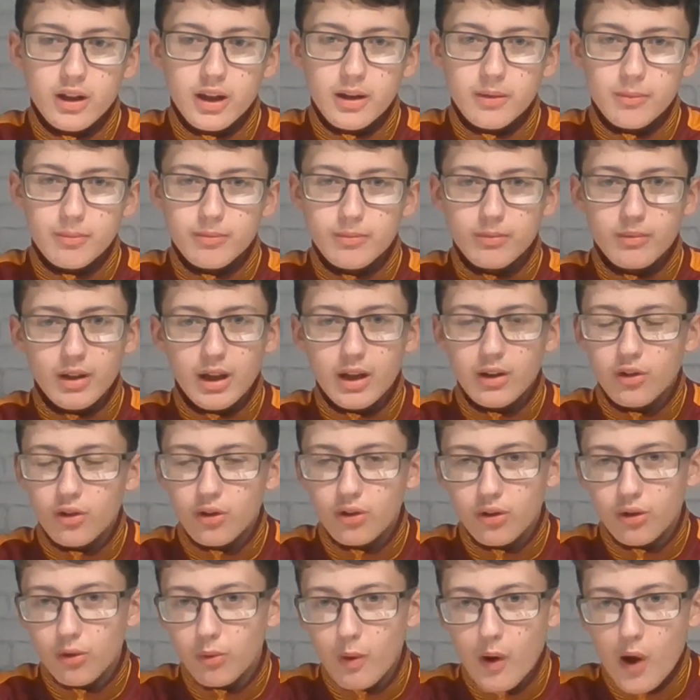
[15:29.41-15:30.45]
I don't know what
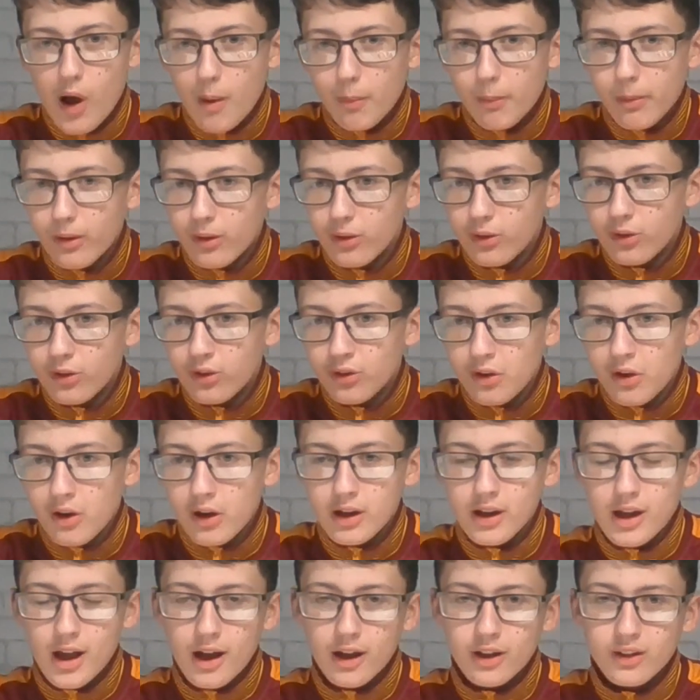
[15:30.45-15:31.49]
happens, so I can't
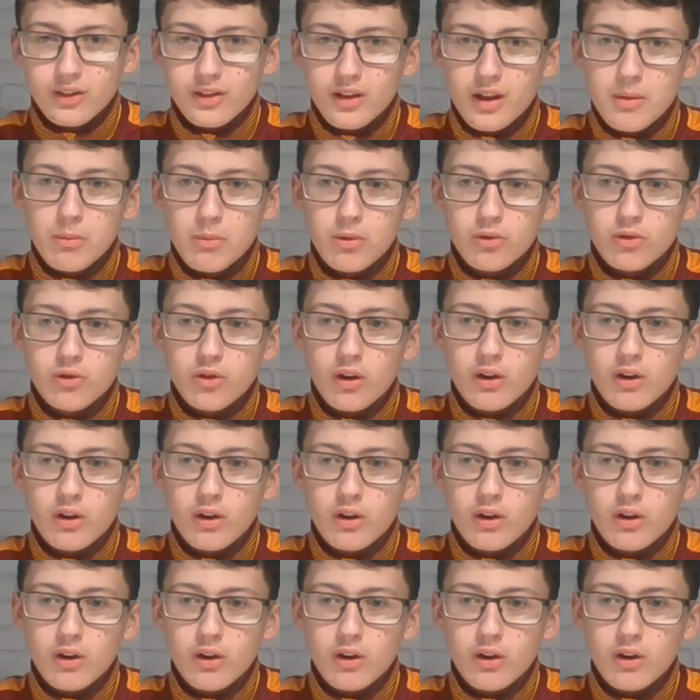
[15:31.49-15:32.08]
say much on it.